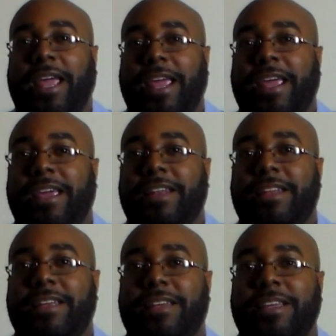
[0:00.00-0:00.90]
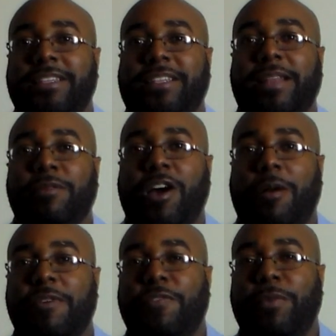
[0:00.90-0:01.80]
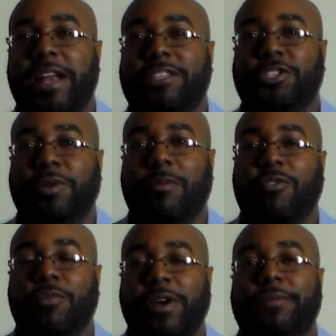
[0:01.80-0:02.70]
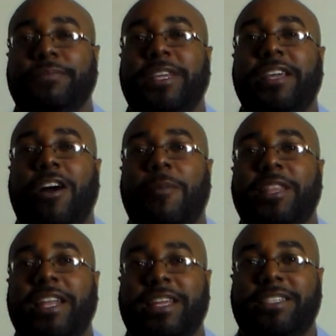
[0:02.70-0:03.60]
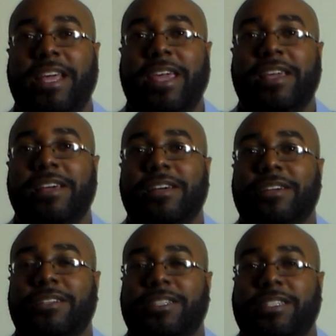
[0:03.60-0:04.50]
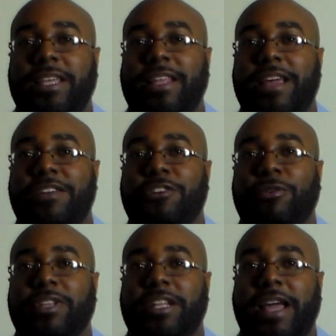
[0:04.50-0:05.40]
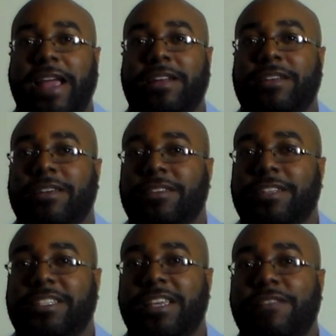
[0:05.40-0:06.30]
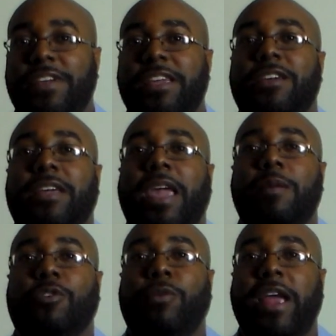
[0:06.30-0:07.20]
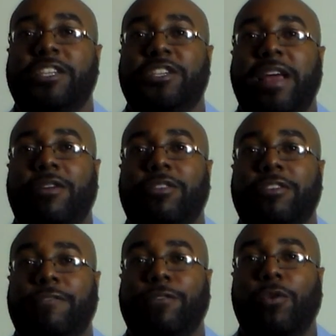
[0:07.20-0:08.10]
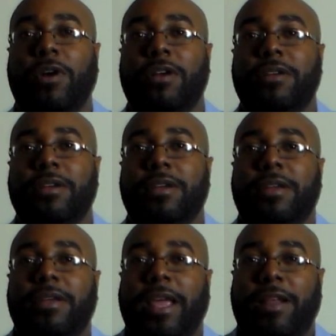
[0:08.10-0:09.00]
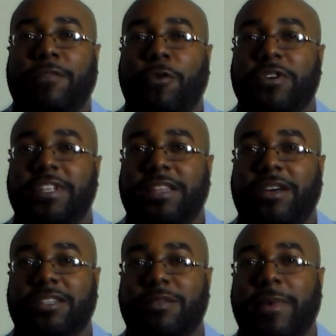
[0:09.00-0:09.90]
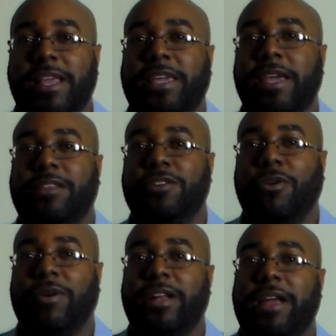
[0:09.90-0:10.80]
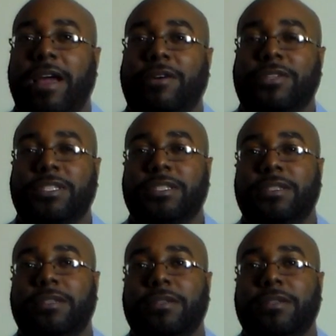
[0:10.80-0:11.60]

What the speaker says: and he said he would call me if he ran into trouble. Well, he called me the next day to say that during the night the TV came crashing down onto the floor, and of course they thought somebody had kicked the door in their house.